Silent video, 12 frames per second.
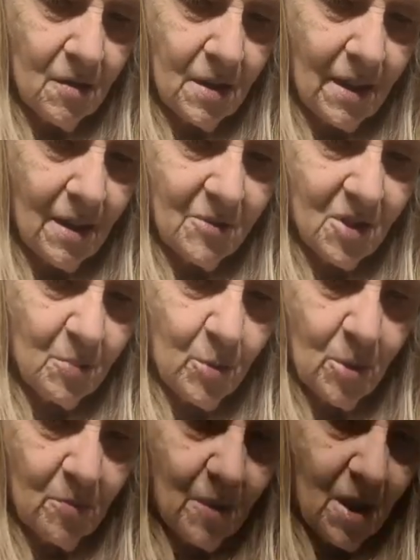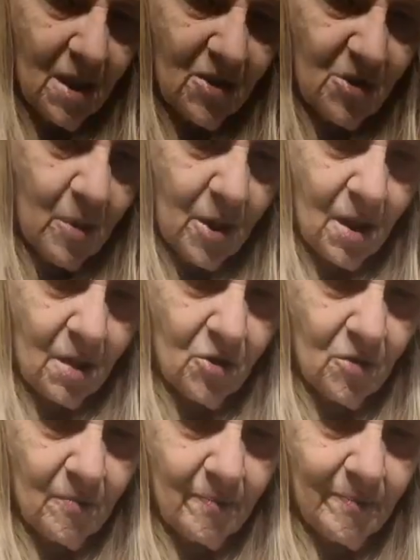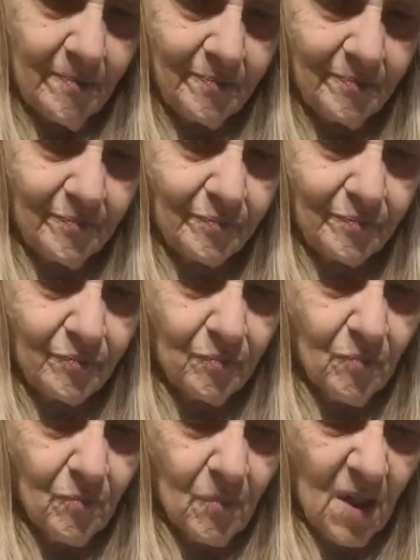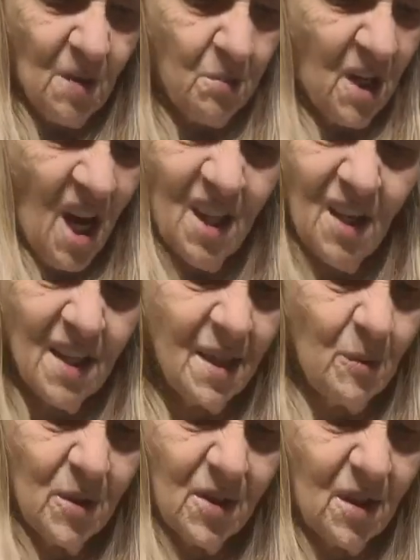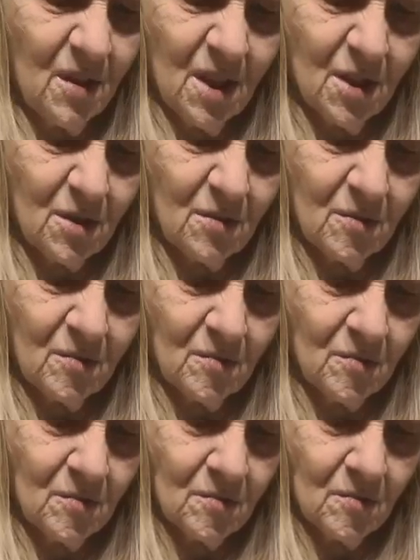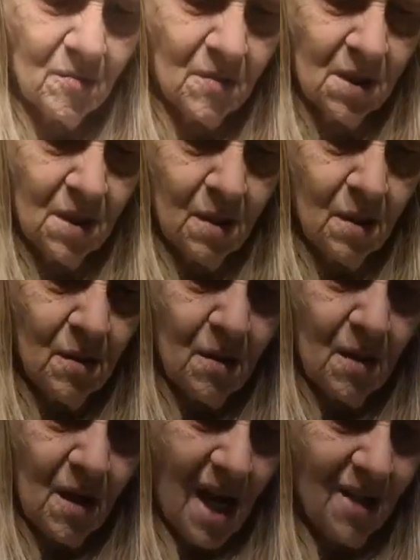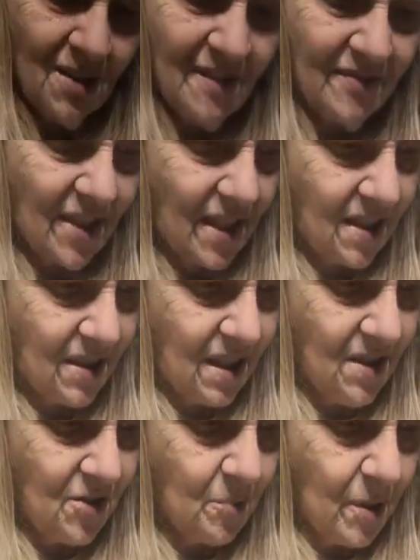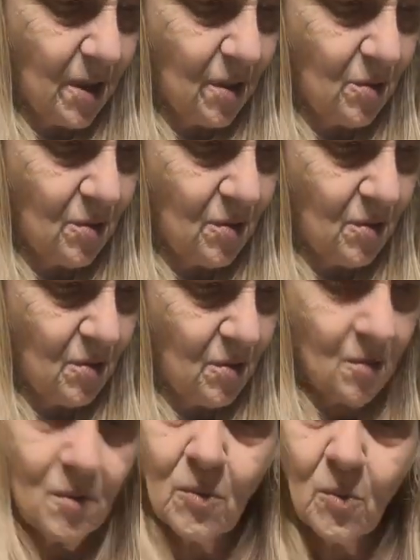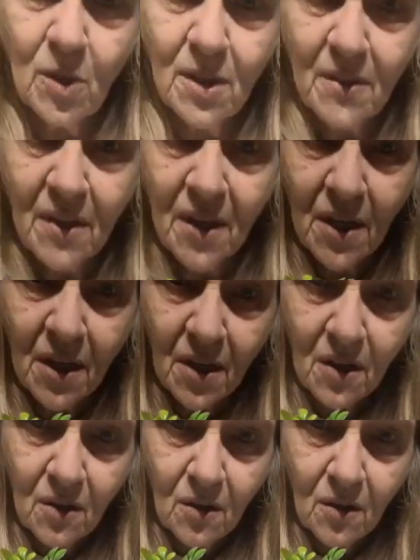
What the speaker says: Now I'm just putting Mod Podge. But I like it with the glitter. I don't even think it needs a bow. What do you think?